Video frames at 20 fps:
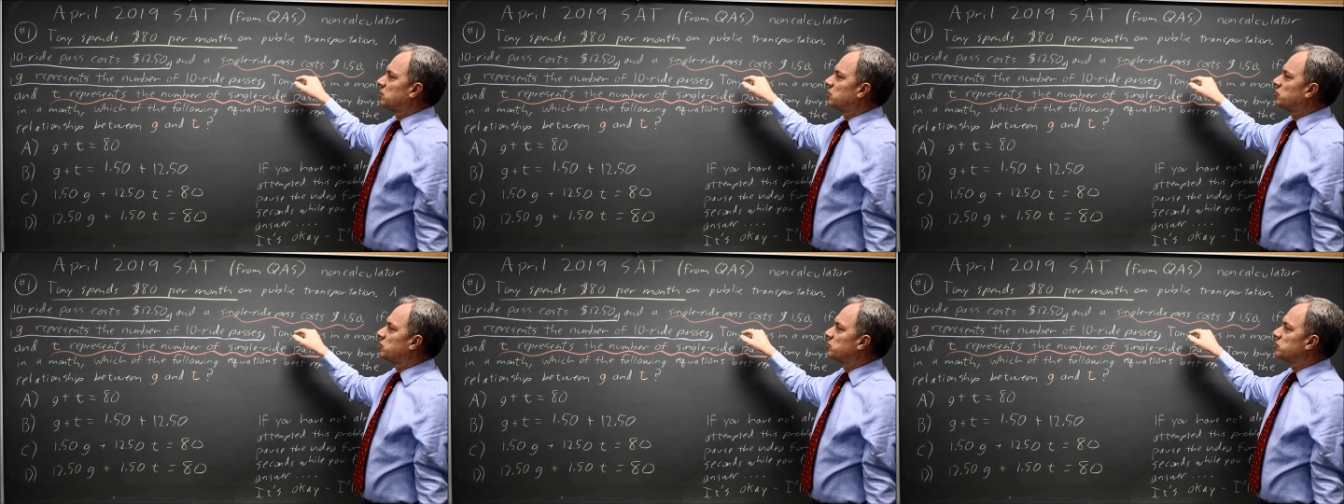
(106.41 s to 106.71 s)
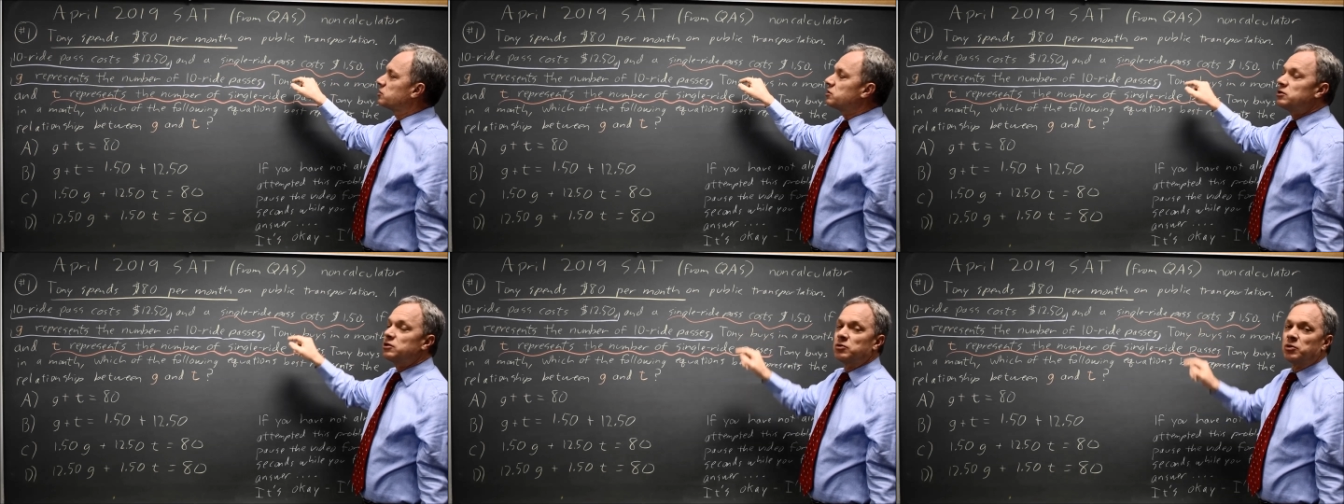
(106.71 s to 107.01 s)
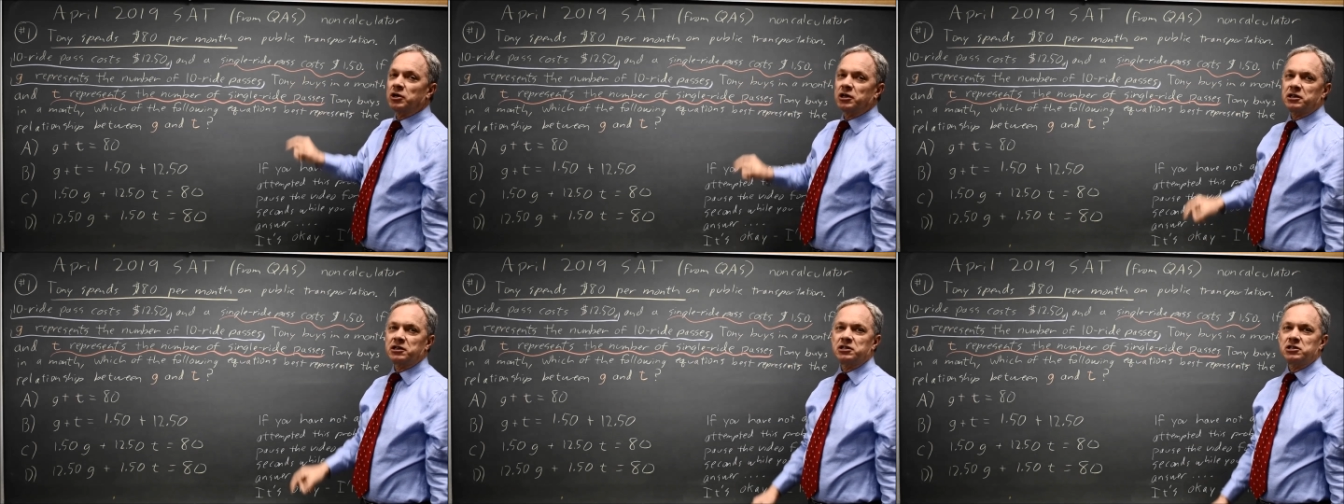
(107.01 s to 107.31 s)
Those two
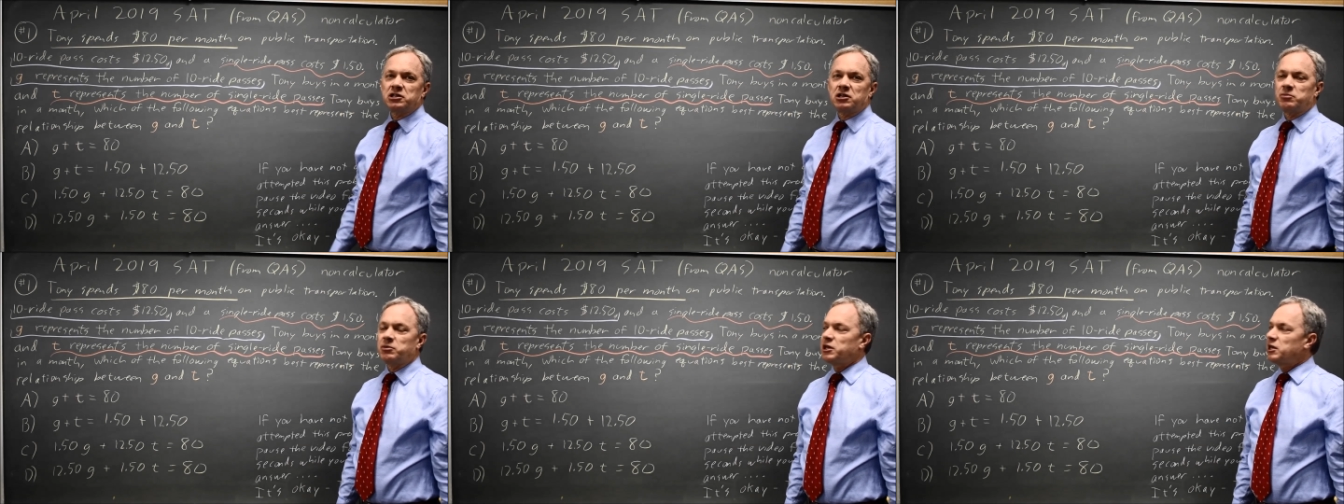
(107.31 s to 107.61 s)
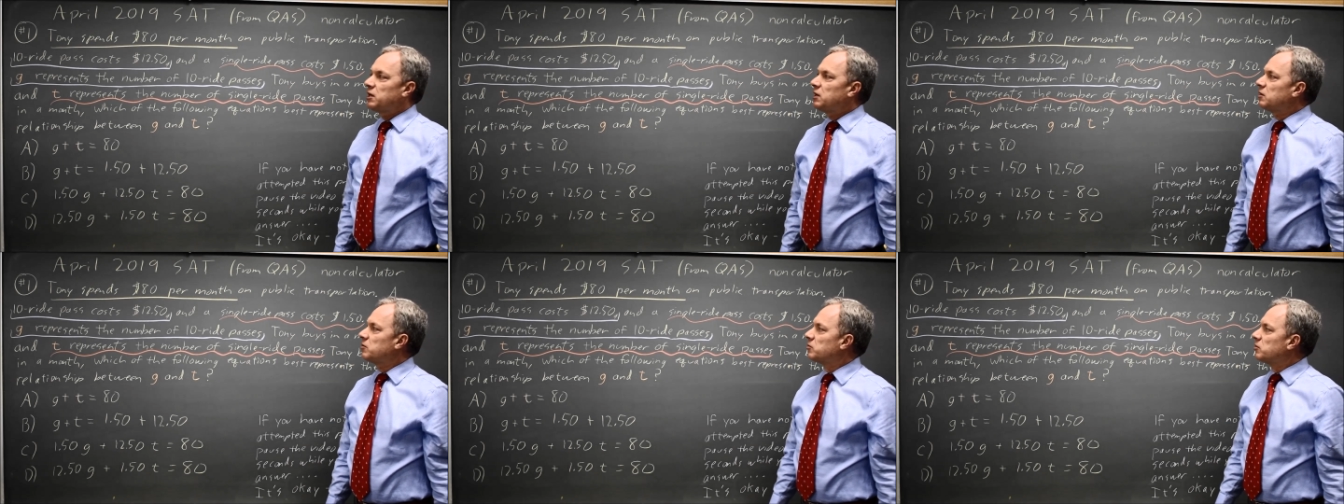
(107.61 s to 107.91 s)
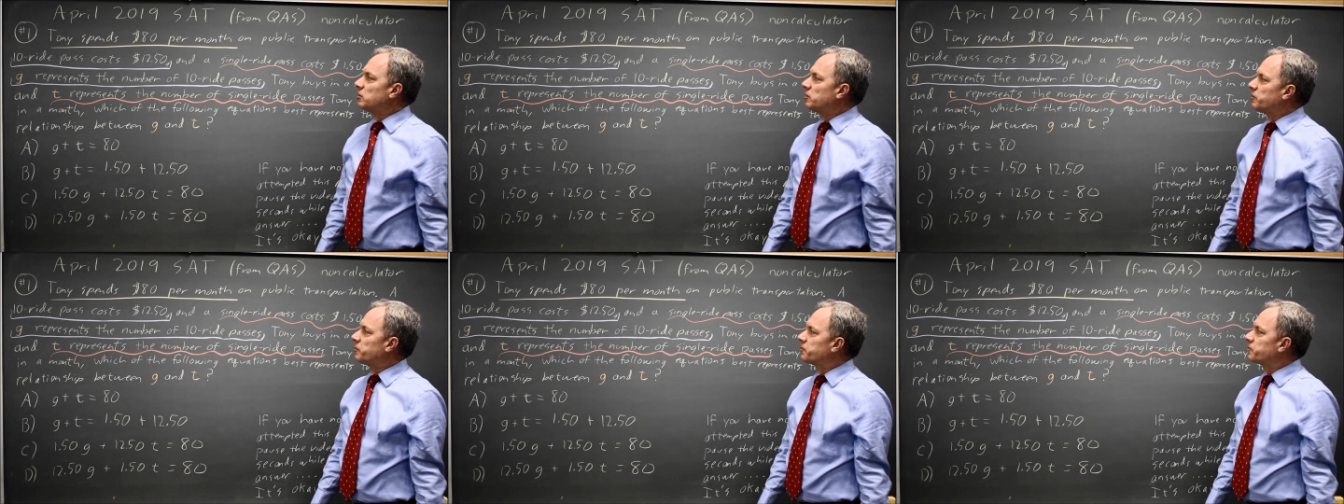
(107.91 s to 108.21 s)
quantities should be
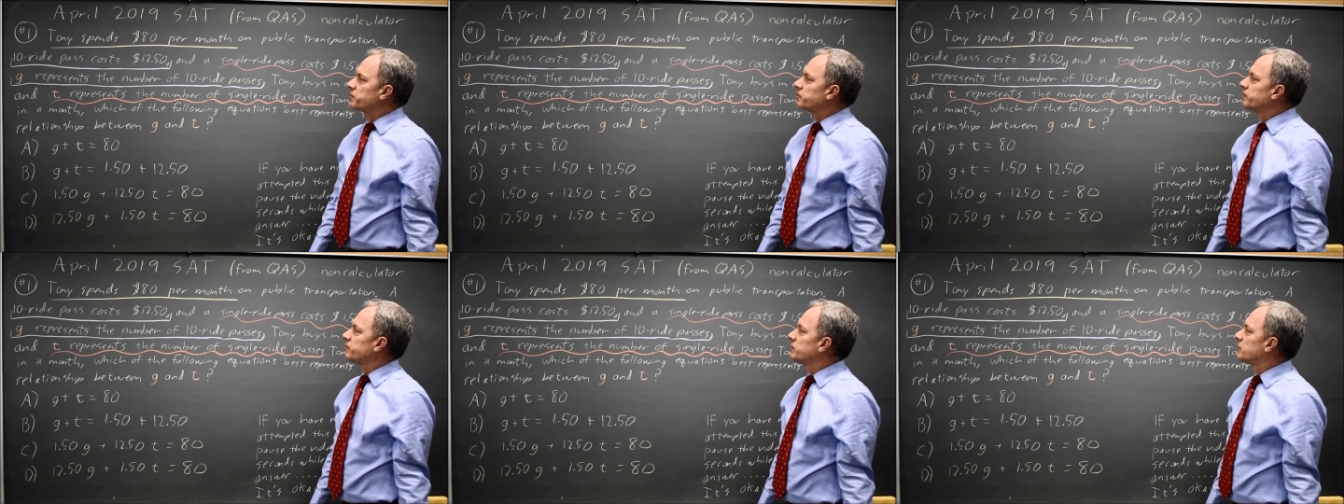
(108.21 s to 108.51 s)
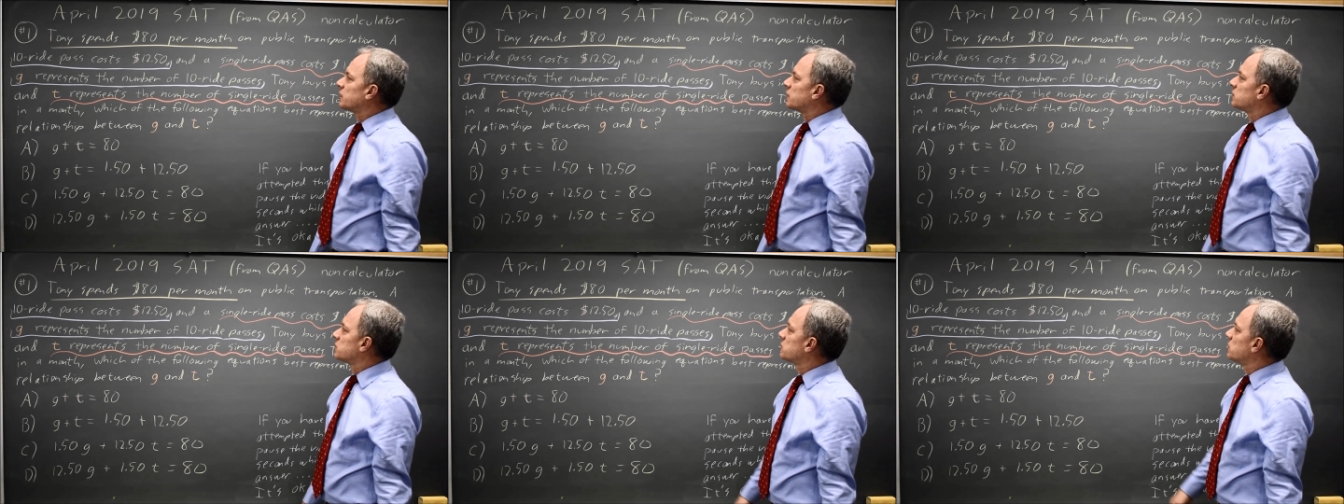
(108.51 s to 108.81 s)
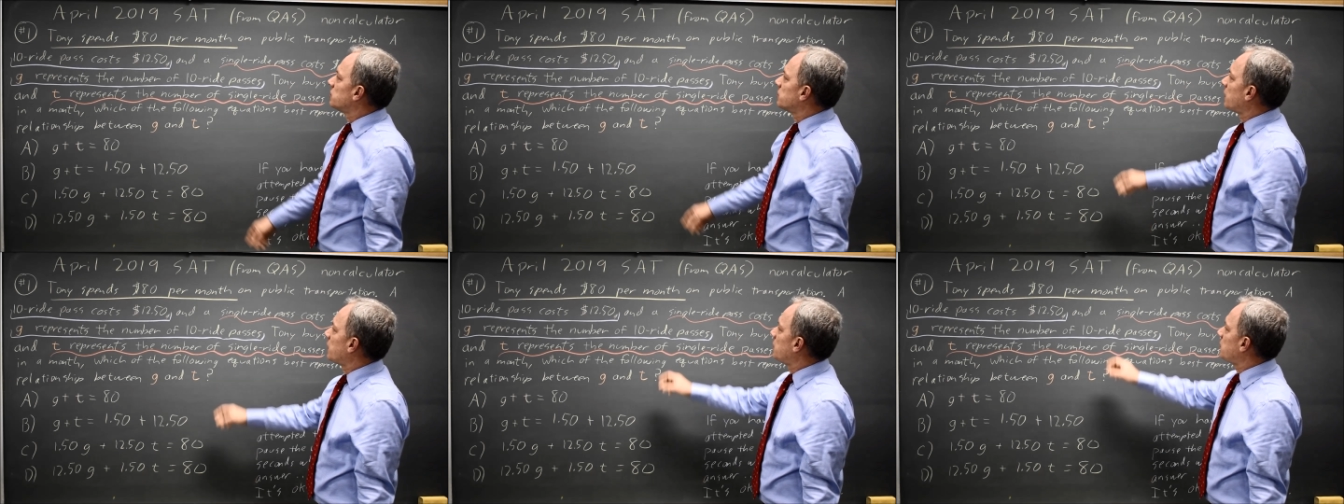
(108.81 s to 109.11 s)
equal.
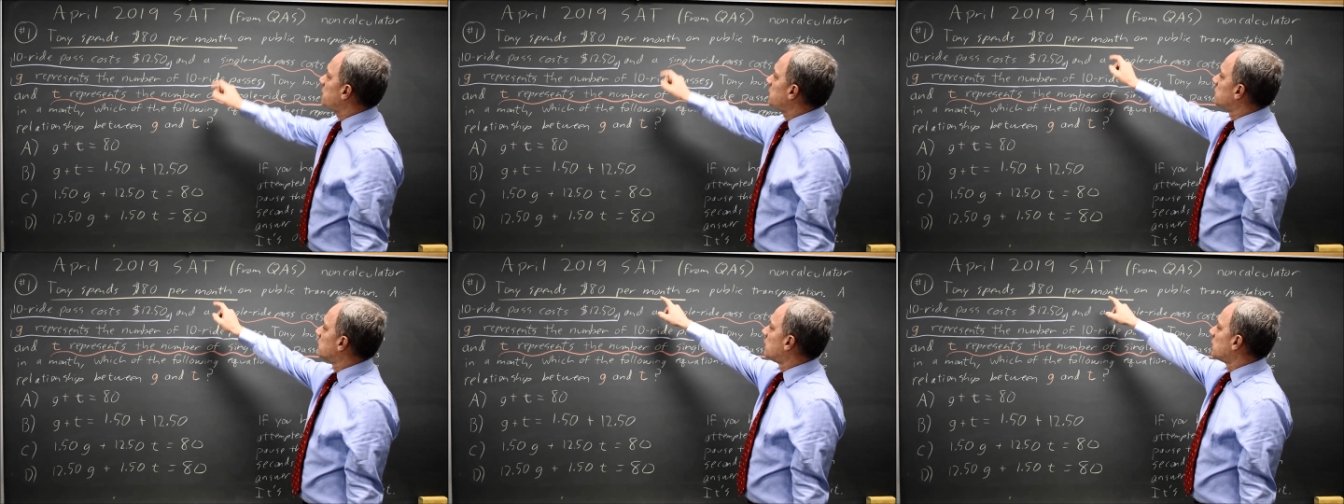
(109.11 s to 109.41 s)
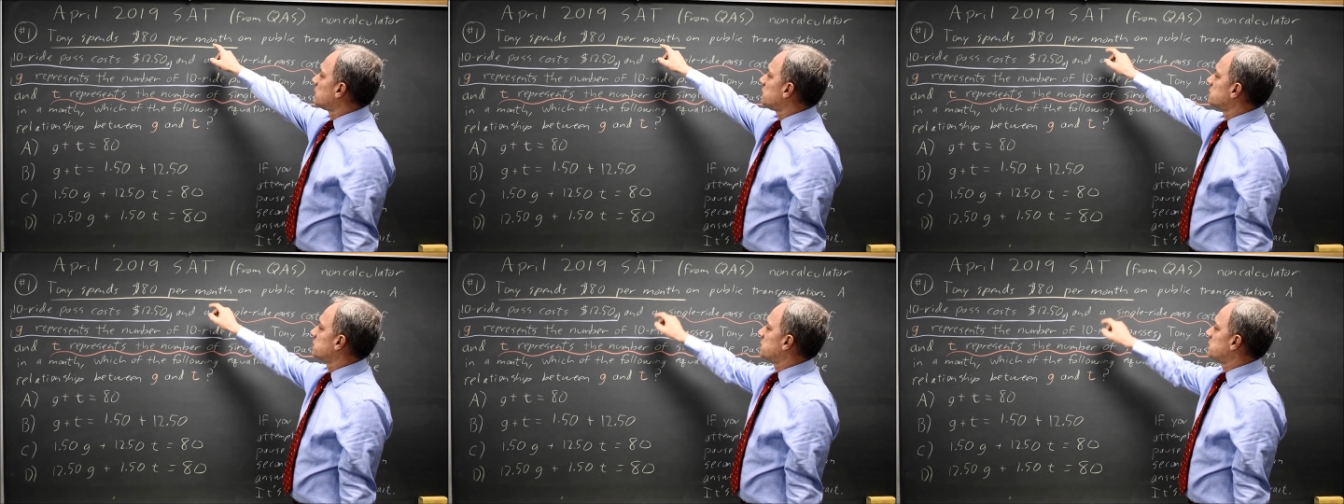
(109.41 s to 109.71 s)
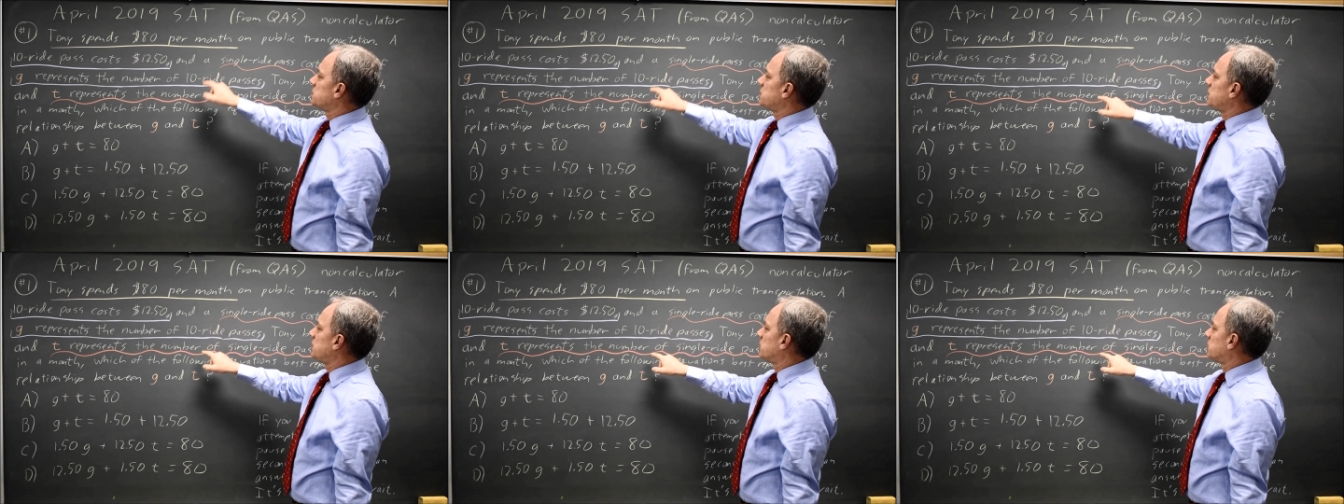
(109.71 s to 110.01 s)
So $80
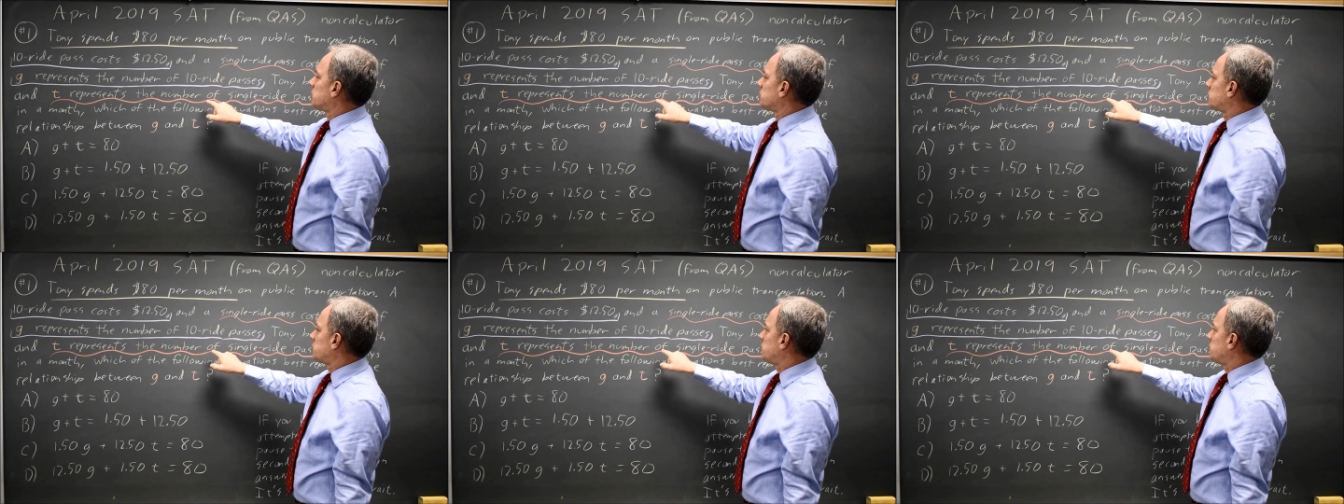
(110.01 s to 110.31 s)
is equal